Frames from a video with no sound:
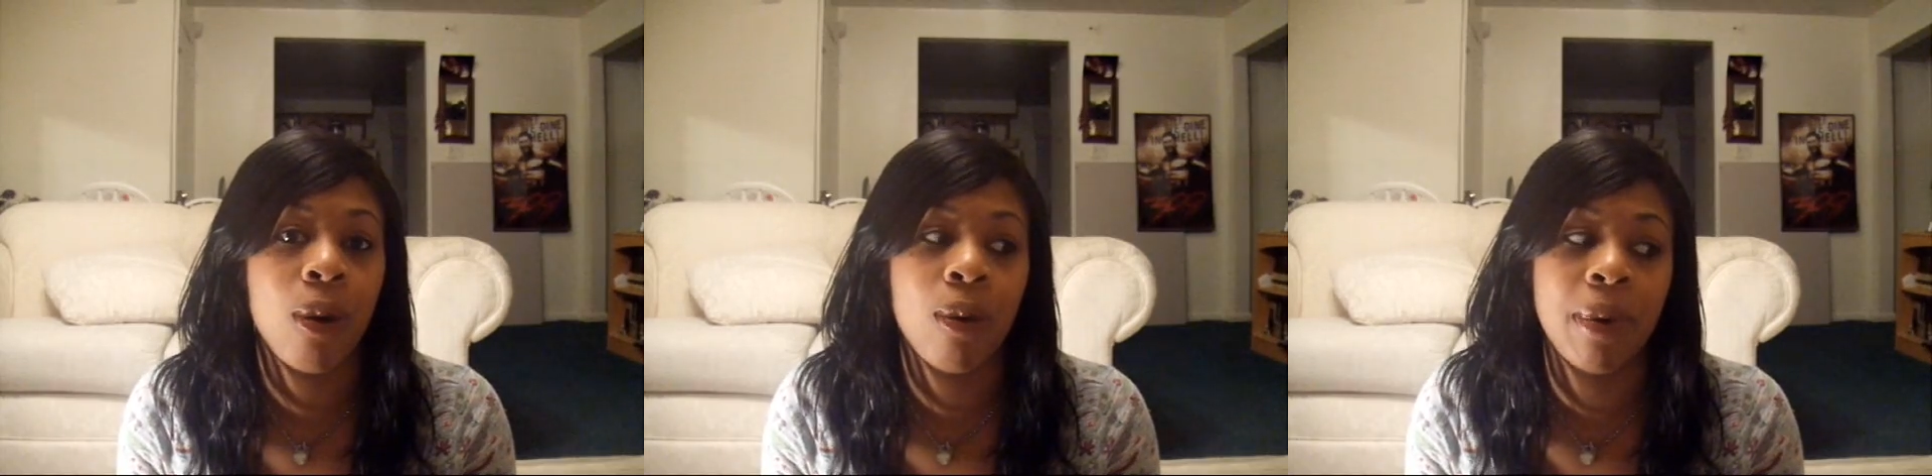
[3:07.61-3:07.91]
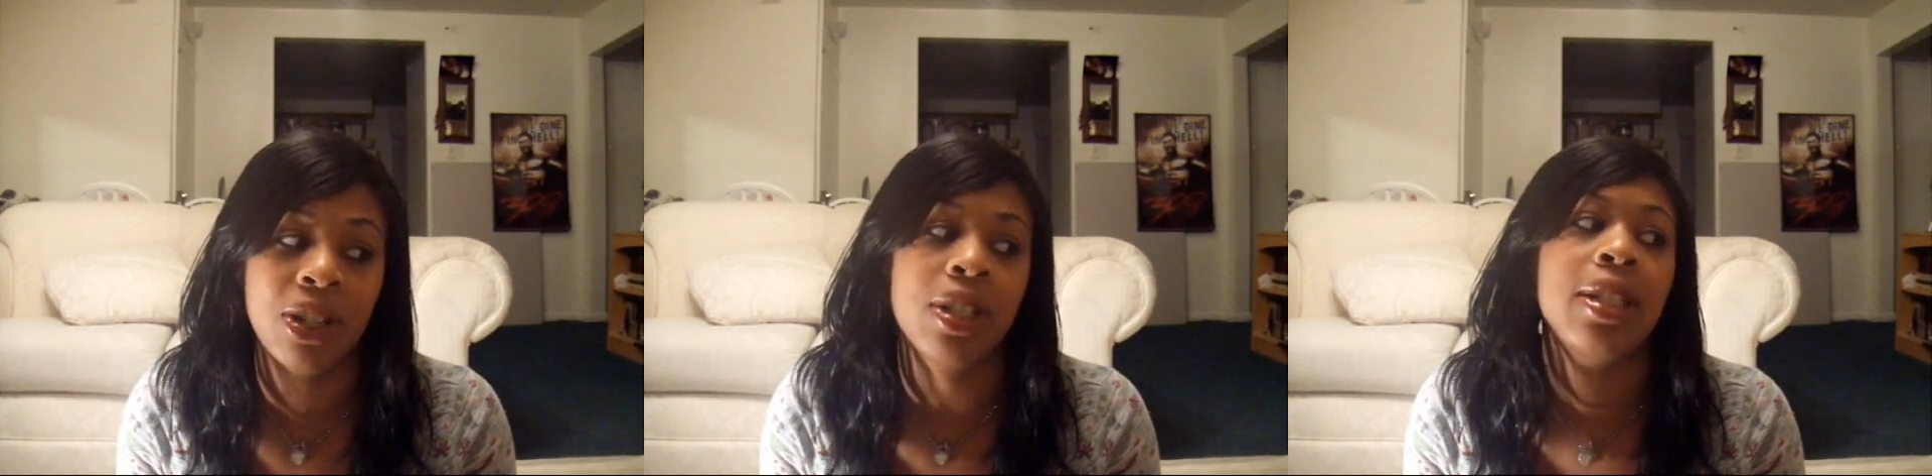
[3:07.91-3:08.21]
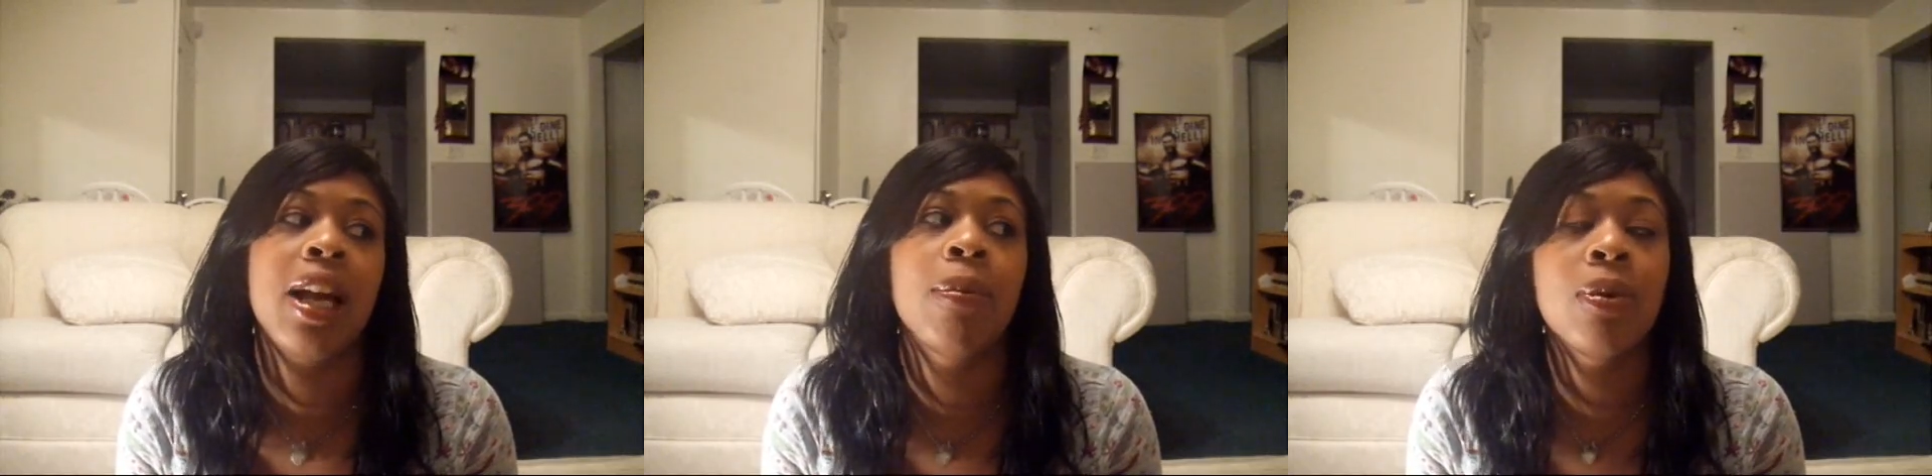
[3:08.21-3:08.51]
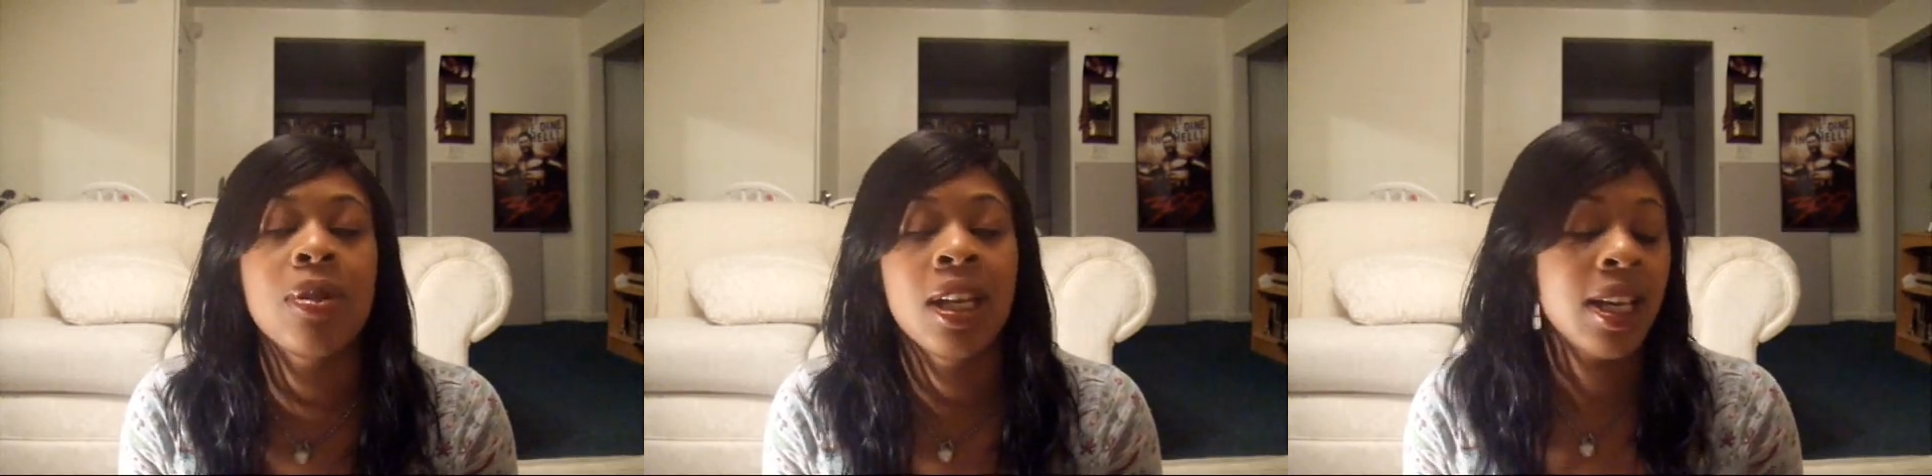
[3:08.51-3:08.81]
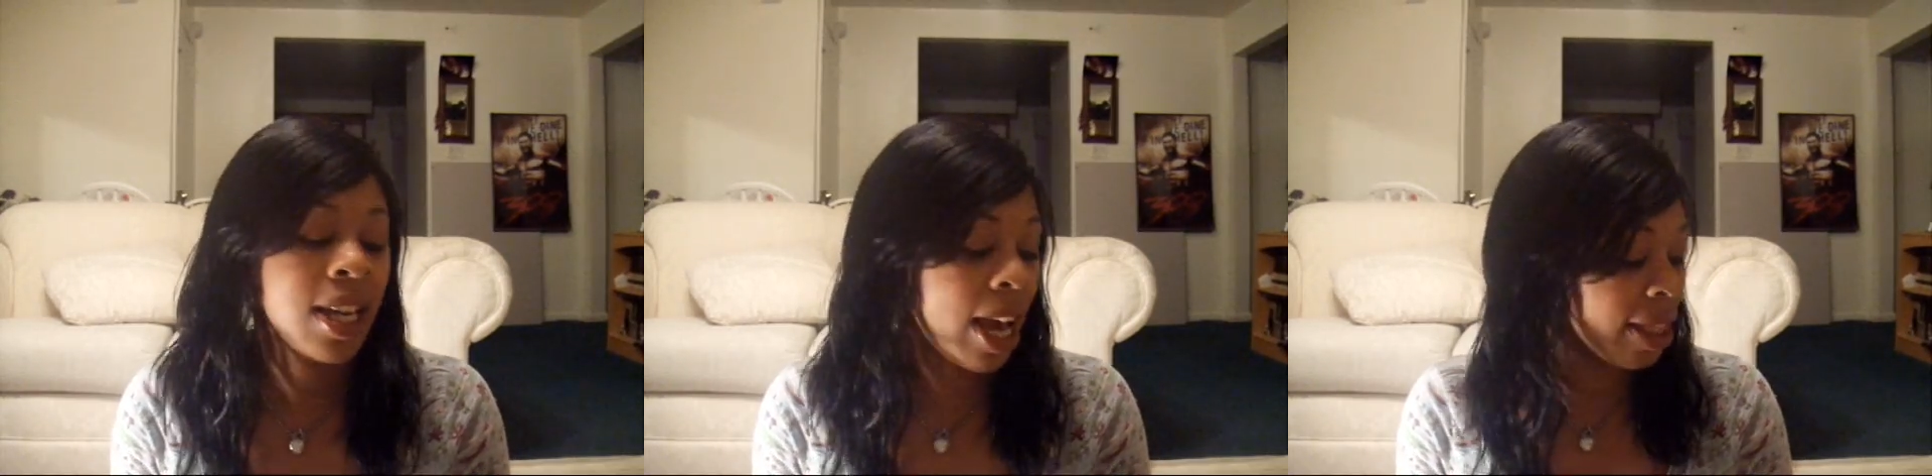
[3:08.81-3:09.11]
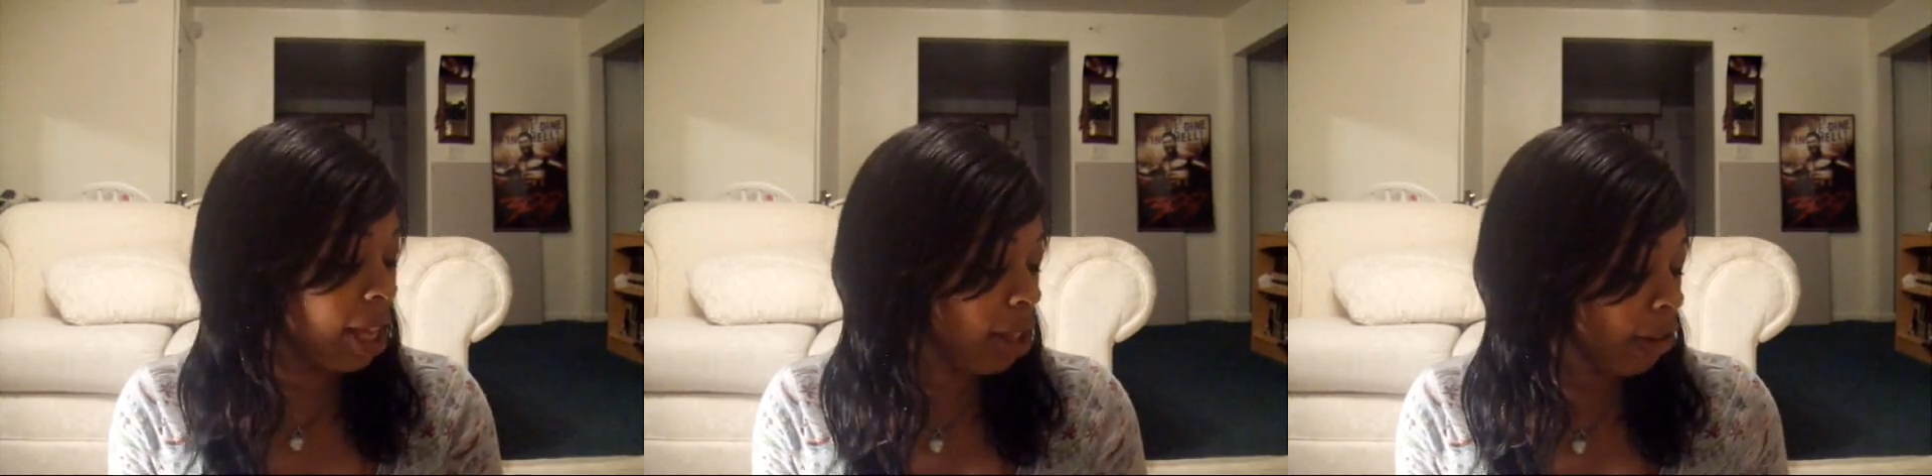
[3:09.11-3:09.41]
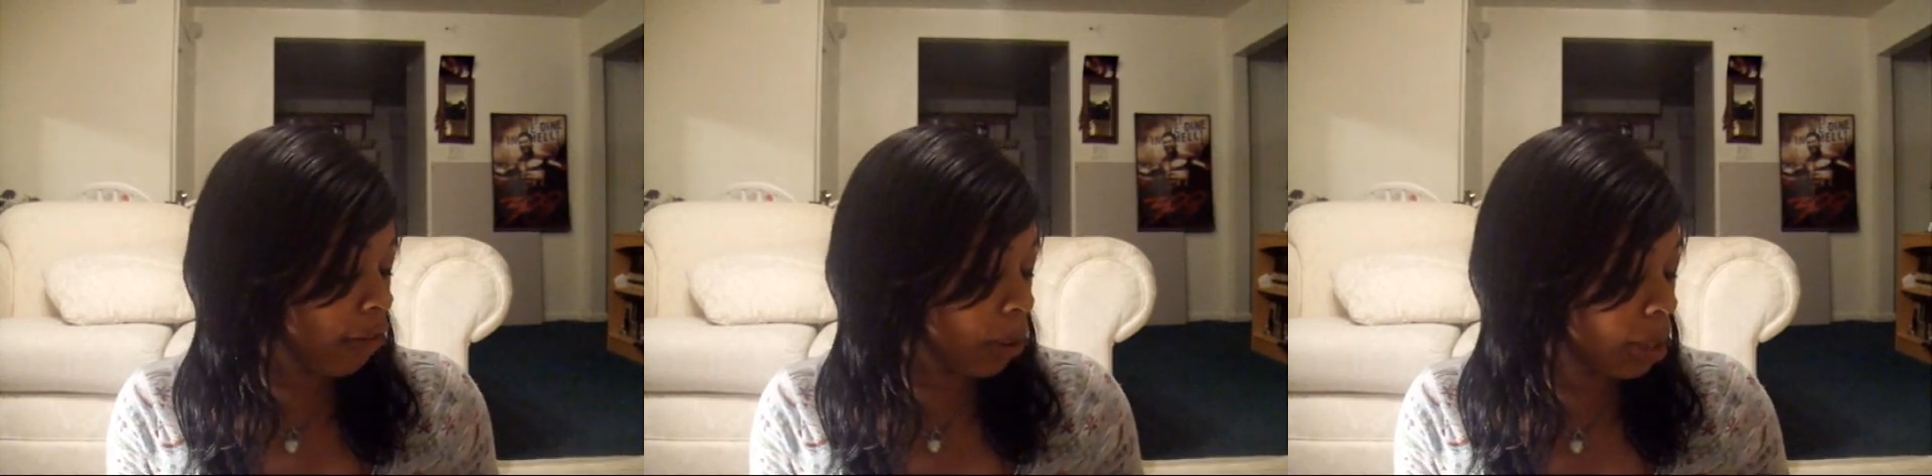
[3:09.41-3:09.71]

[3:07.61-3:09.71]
a whole bunch of samples I think the